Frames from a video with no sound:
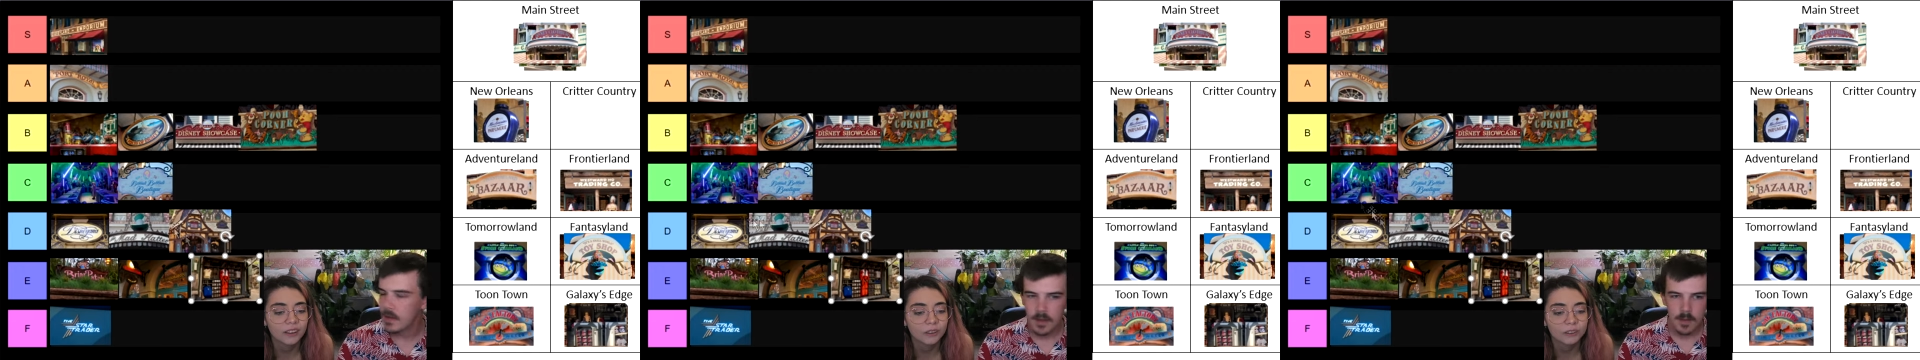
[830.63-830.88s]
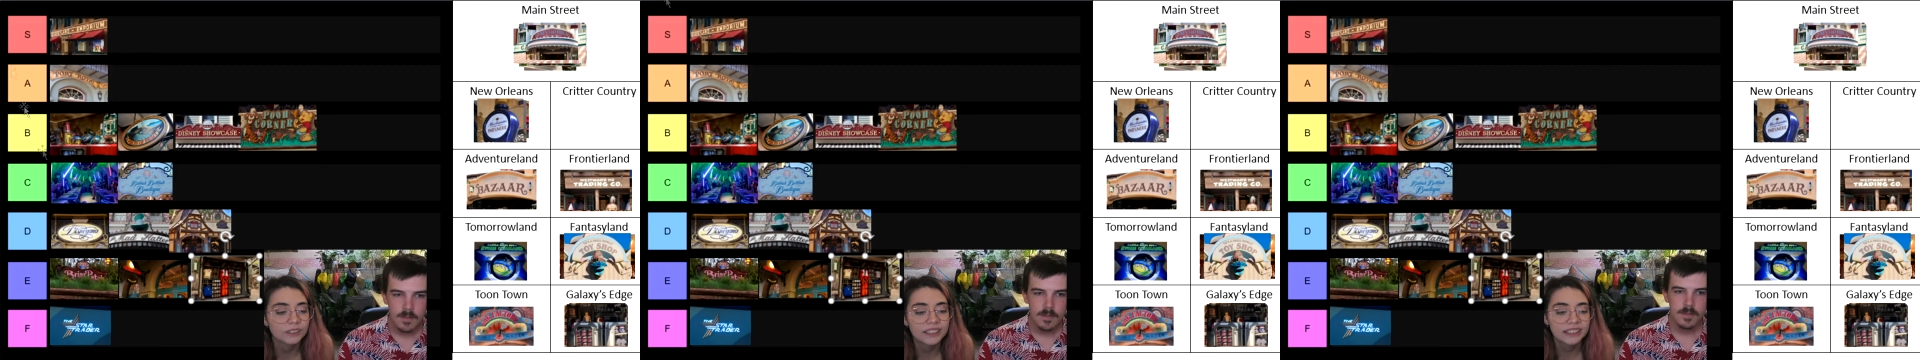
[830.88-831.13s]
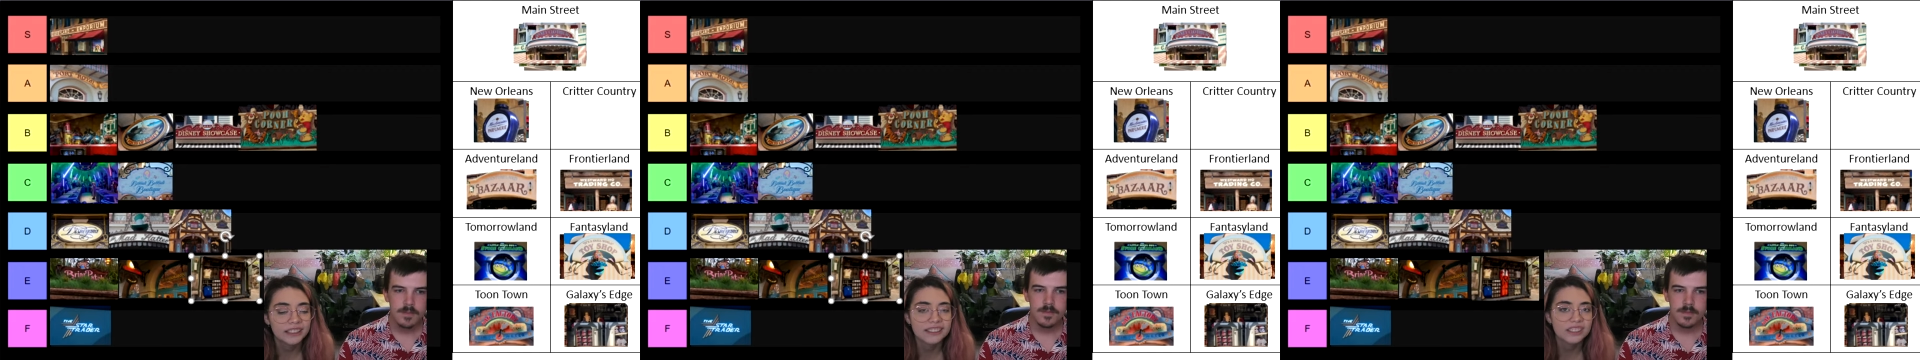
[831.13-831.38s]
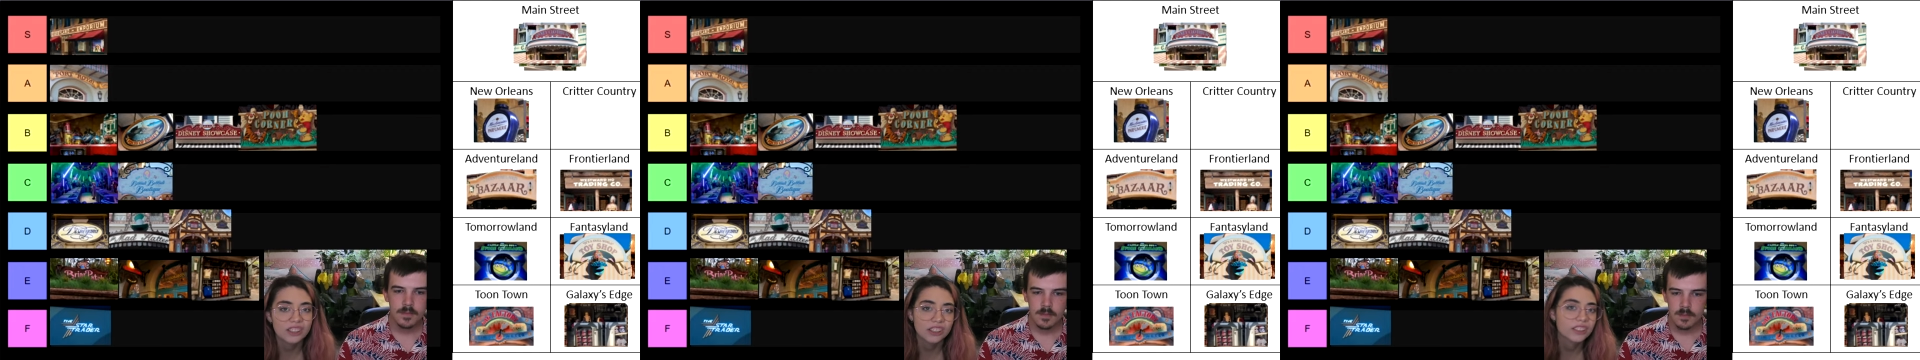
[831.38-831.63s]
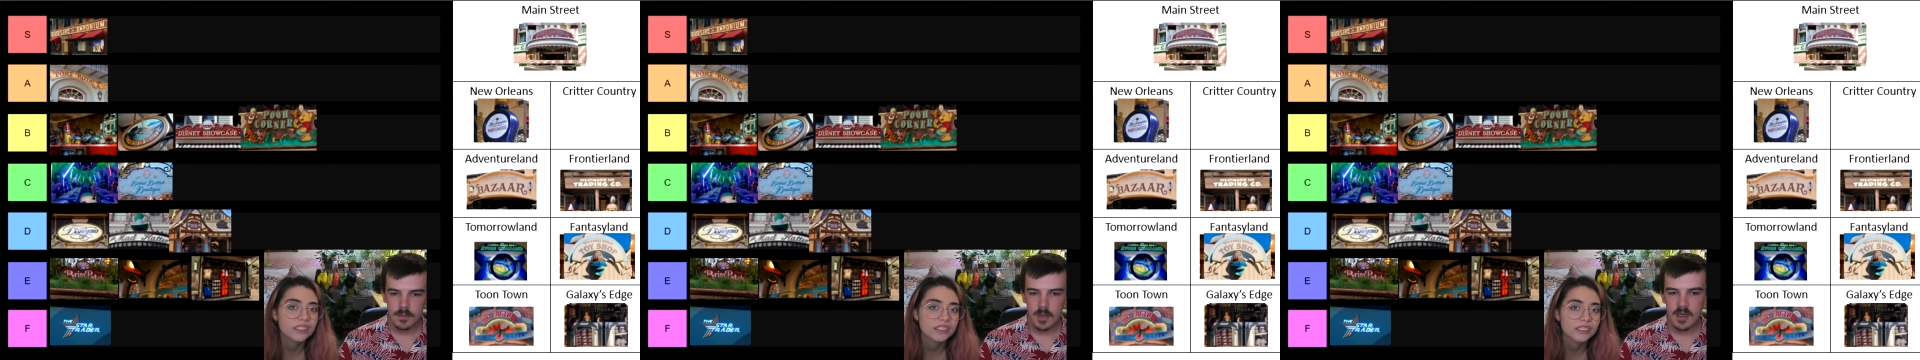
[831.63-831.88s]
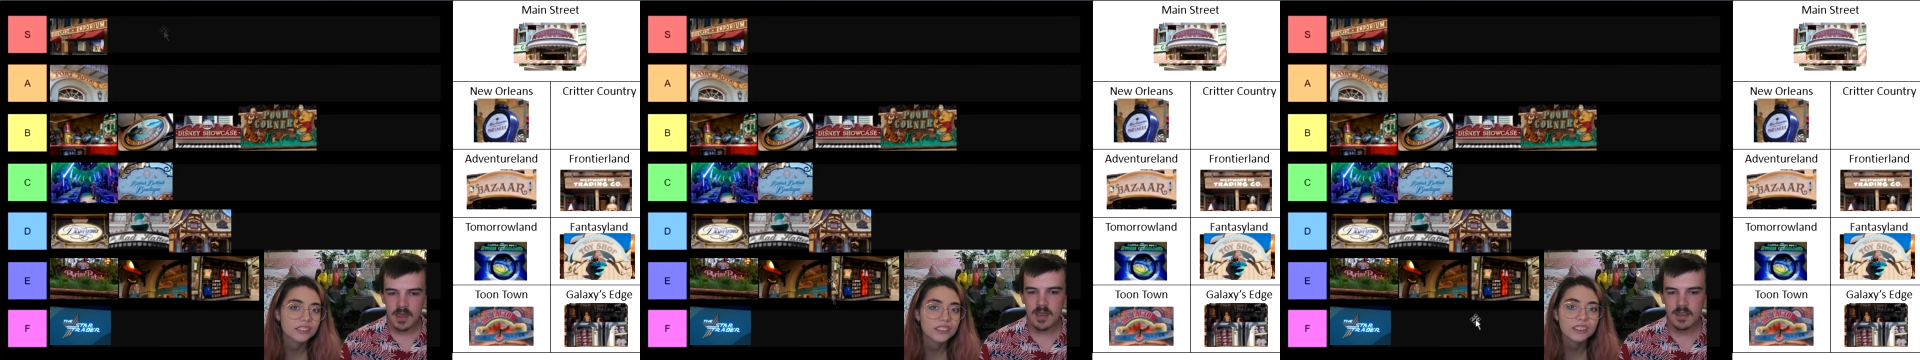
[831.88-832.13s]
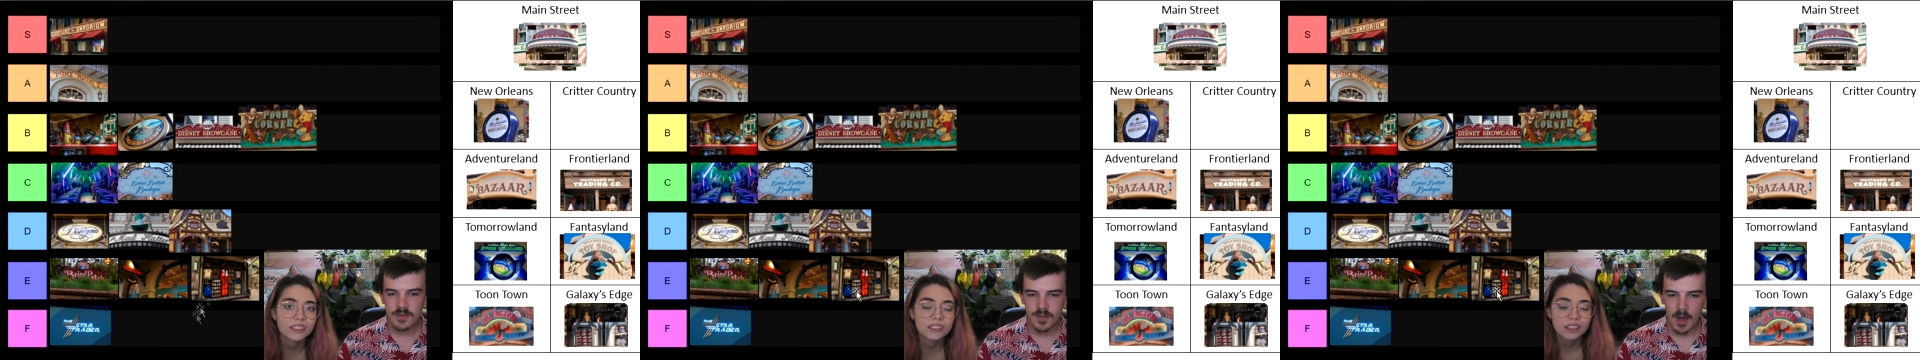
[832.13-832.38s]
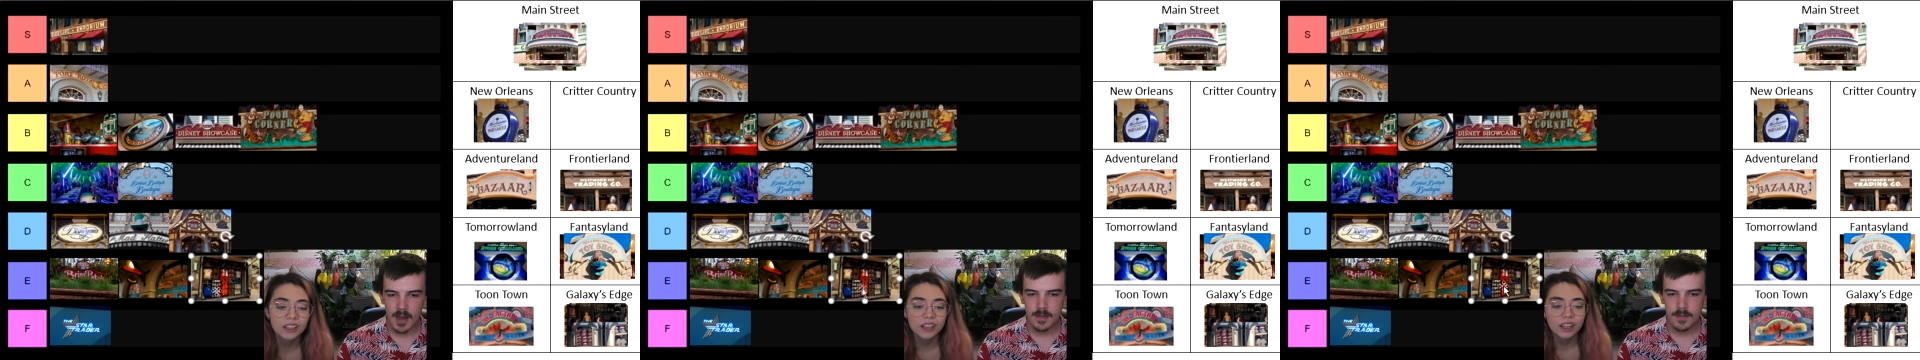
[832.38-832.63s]
Speaker 1: Oh, E is good.
Speaker 2: E is
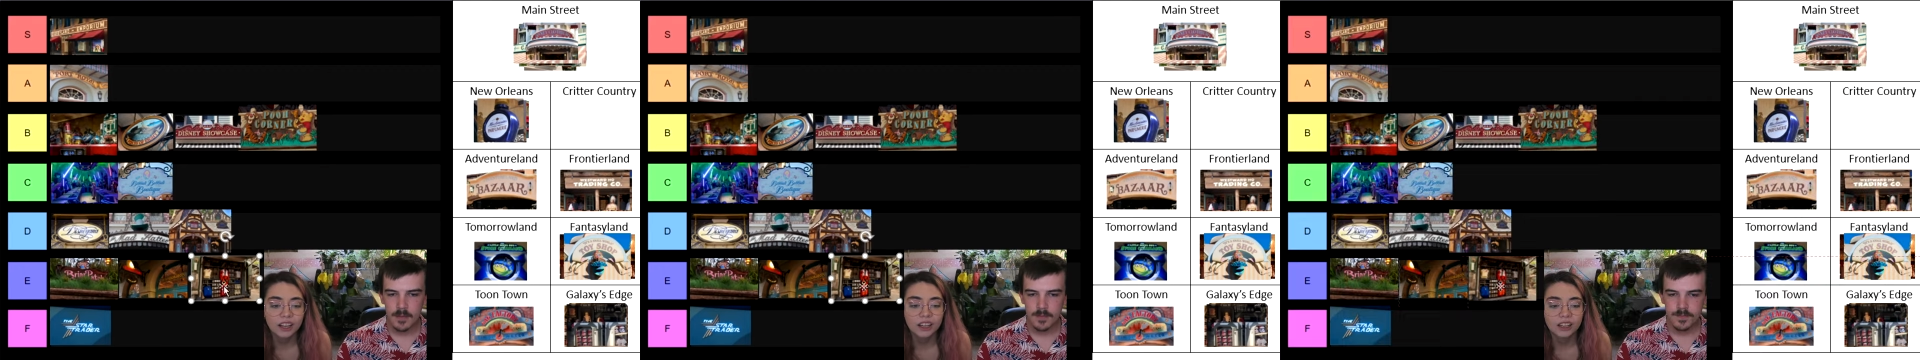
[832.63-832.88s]
fine.